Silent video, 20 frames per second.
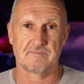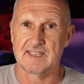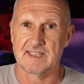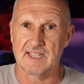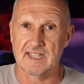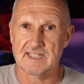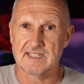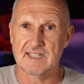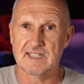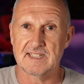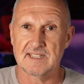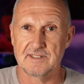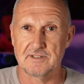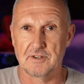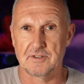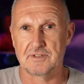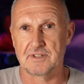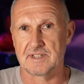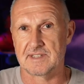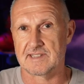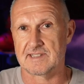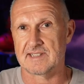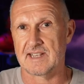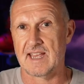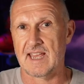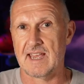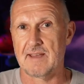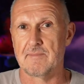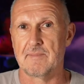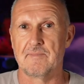This is not the
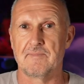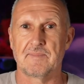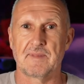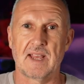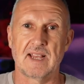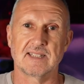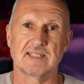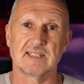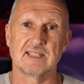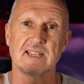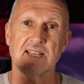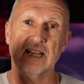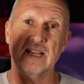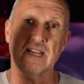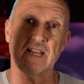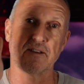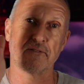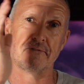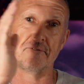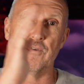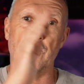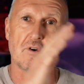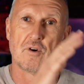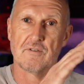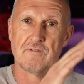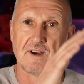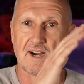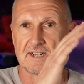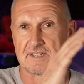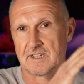same as leaning
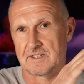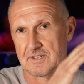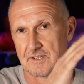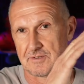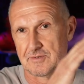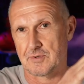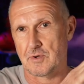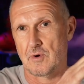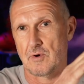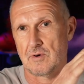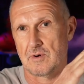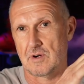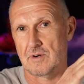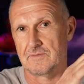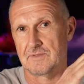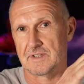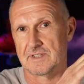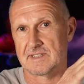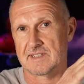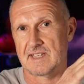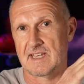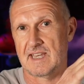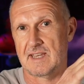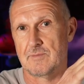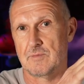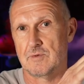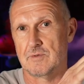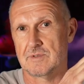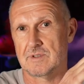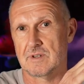forward on the tongue of the ski
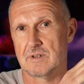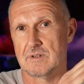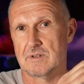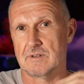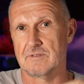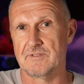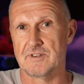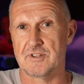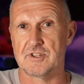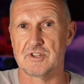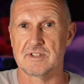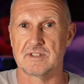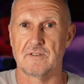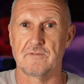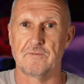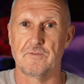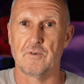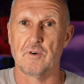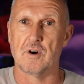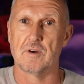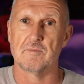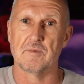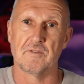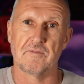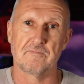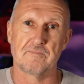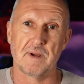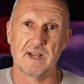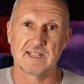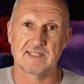boot, which is a form of
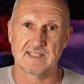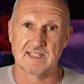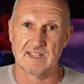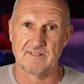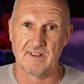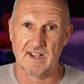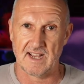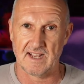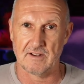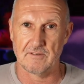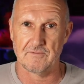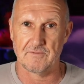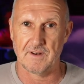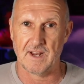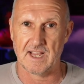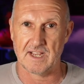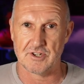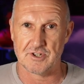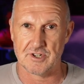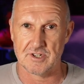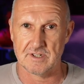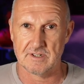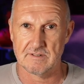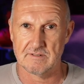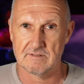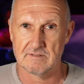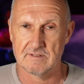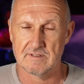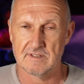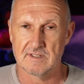passive ankle flexion.
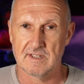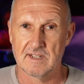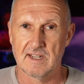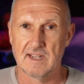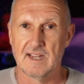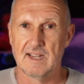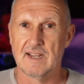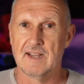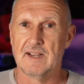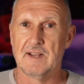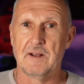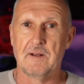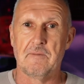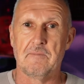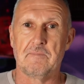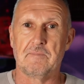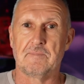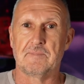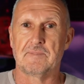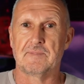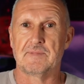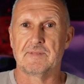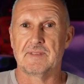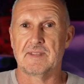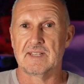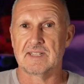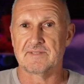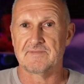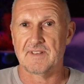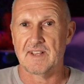
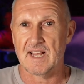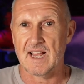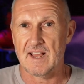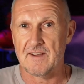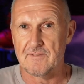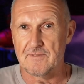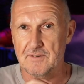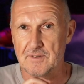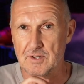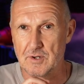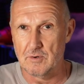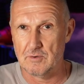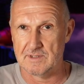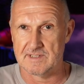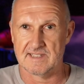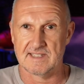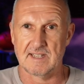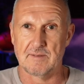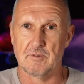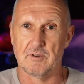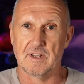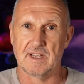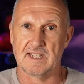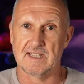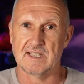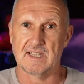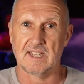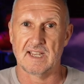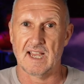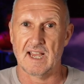This will have no
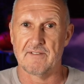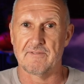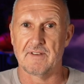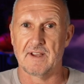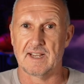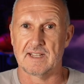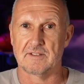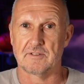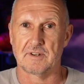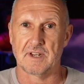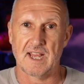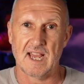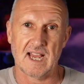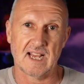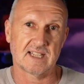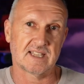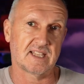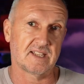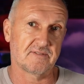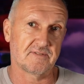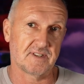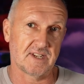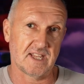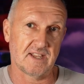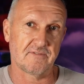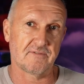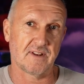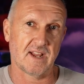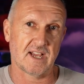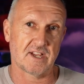stimulating effect on active
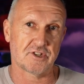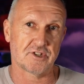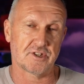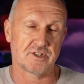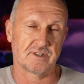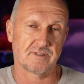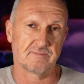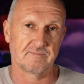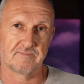knee flexion.